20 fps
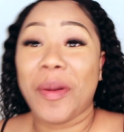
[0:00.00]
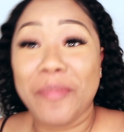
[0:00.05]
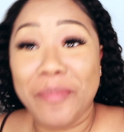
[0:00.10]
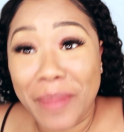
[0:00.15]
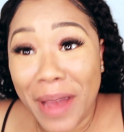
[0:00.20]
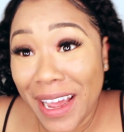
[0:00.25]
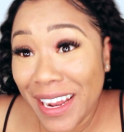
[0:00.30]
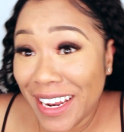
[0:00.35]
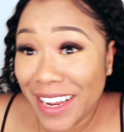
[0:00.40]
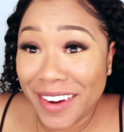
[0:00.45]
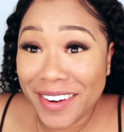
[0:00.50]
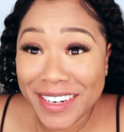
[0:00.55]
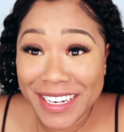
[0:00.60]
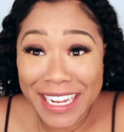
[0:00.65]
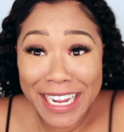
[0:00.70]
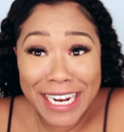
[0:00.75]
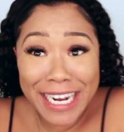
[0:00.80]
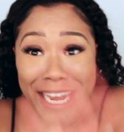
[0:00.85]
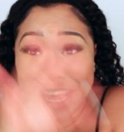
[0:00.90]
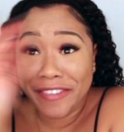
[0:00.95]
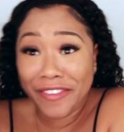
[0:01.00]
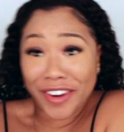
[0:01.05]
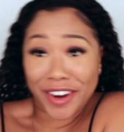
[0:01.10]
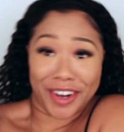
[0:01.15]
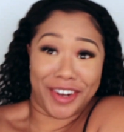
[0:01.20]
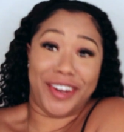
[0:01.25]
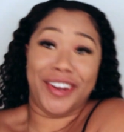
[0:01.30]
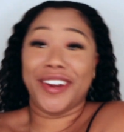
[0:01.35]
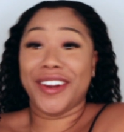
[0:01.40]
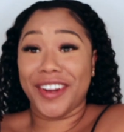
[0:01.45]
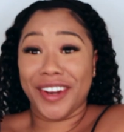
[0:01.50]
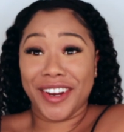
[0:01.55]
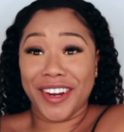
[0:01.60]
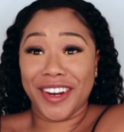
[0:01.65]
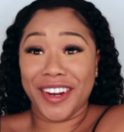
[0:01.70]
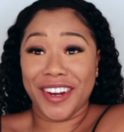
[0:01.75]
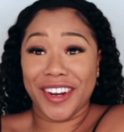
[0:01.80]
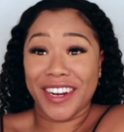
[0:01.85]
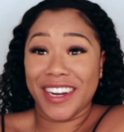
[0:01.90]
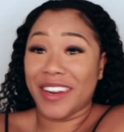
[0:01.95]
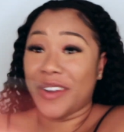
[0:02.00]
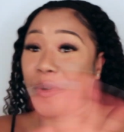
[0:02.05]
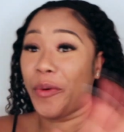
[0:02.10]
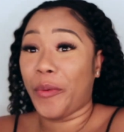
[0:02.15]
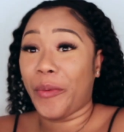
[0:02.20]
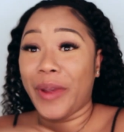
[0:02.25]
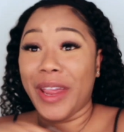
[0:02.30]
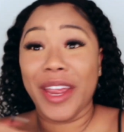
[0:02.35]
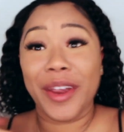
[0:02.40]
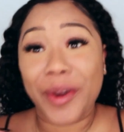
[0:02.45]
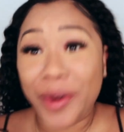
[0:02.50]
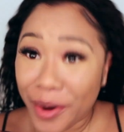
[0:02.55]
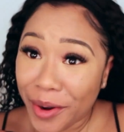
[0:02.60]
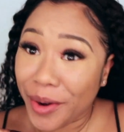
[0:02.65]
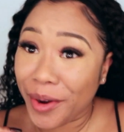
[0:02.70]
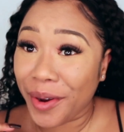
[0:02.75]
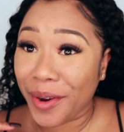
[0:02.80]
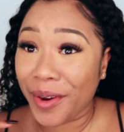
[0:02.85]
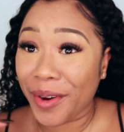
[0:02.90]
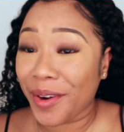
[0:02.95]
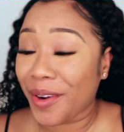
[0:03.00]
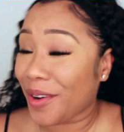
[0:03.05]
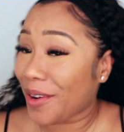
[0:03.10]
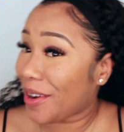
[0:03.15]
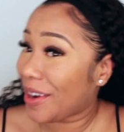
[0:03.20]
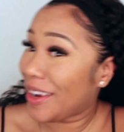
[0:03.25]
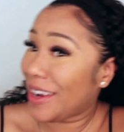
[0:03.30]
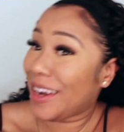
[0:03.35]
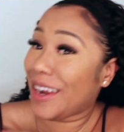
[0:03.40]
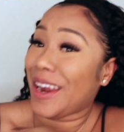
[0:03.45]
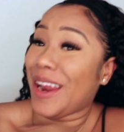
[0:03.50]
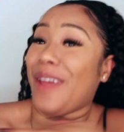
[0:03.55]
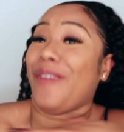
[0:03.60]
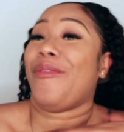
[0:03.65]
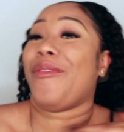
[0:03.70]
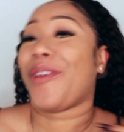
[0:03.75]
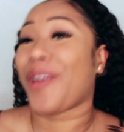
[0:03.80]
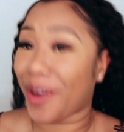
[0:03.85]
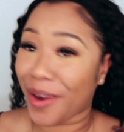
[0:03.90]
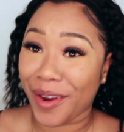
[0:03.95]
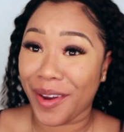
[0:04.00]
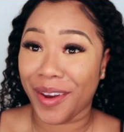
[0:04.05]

bad hair day, never. Weird, never.